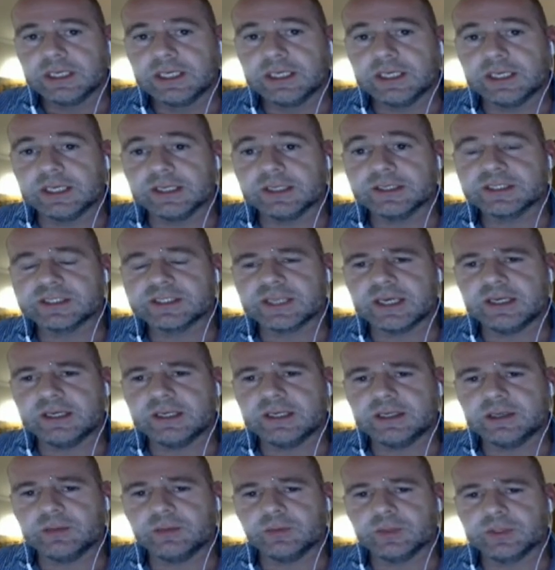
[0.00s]
in
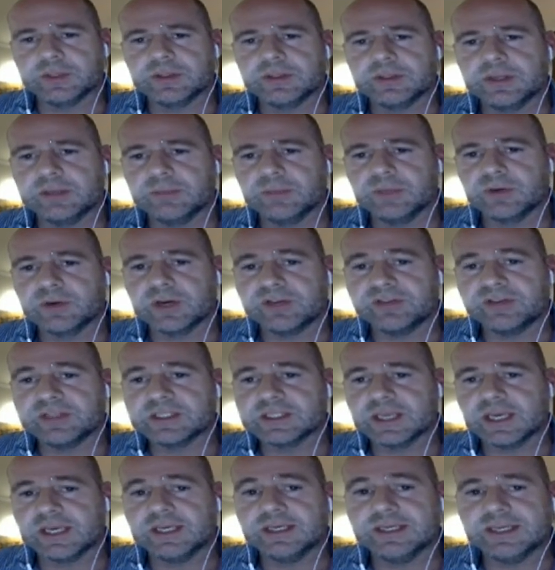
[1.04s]
understanding what the
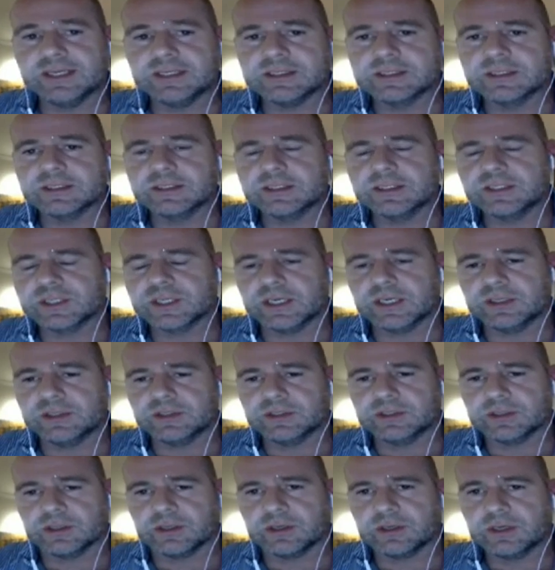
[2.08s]
demographics and density
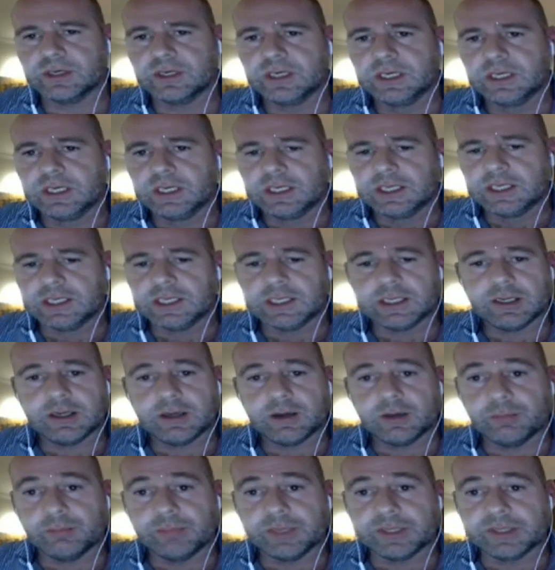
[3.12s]
changes are. Uh,
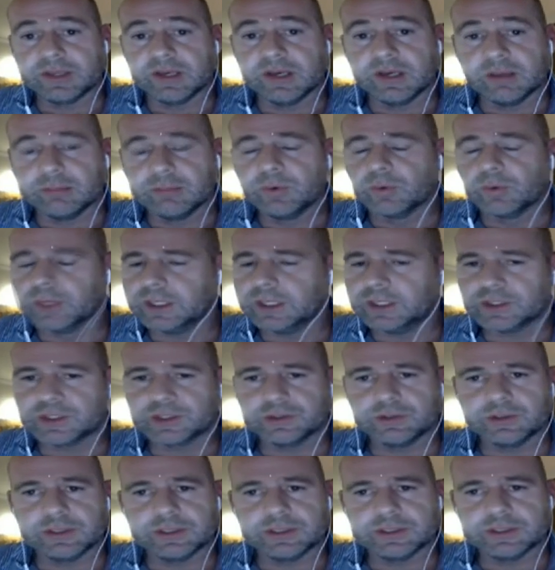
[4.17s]
but the number one
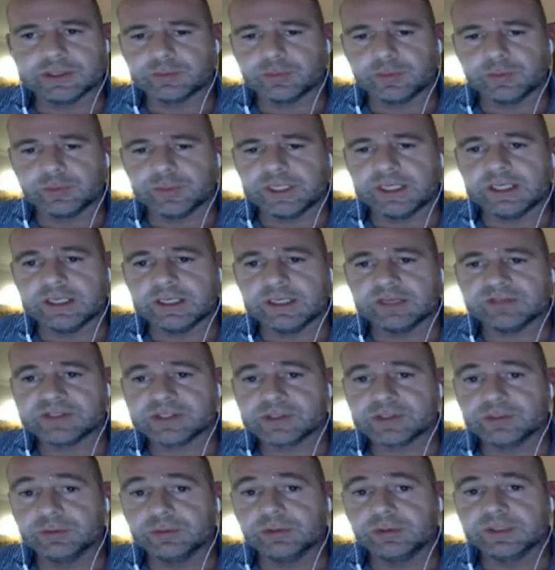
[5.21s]
issue is we, we need enough
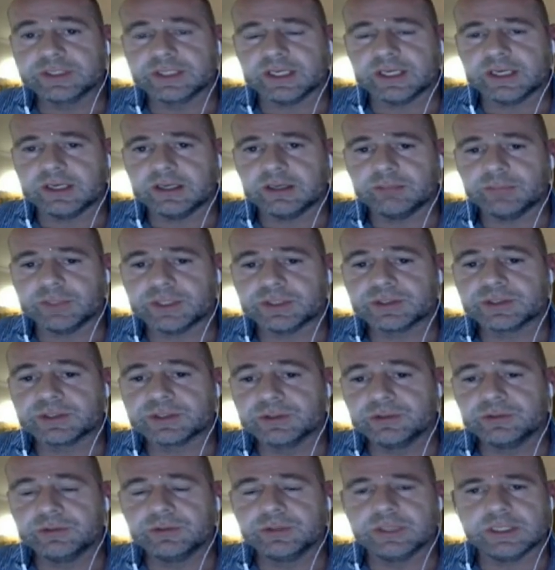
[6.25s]
schools, and number two